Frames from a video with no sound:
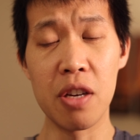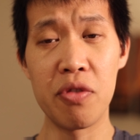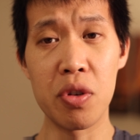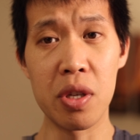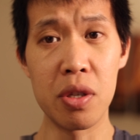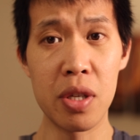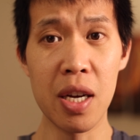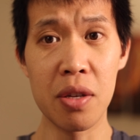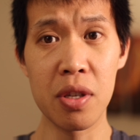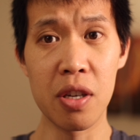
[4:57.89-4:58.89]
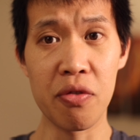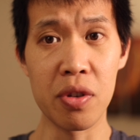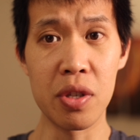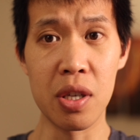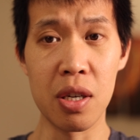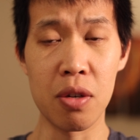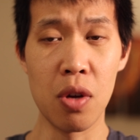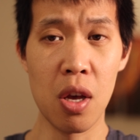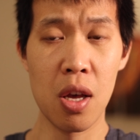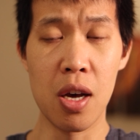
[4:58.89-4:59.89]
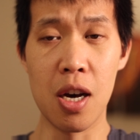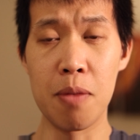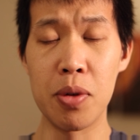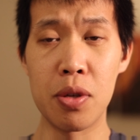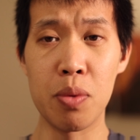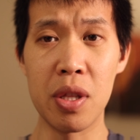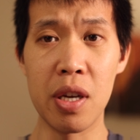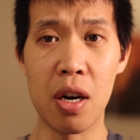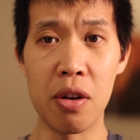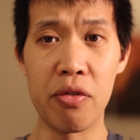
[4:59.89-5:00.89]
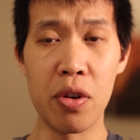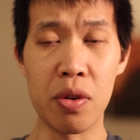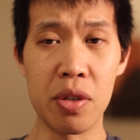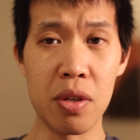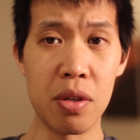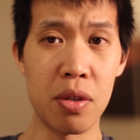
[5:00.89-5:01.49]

if you can tell the difference here, between the autofocuses.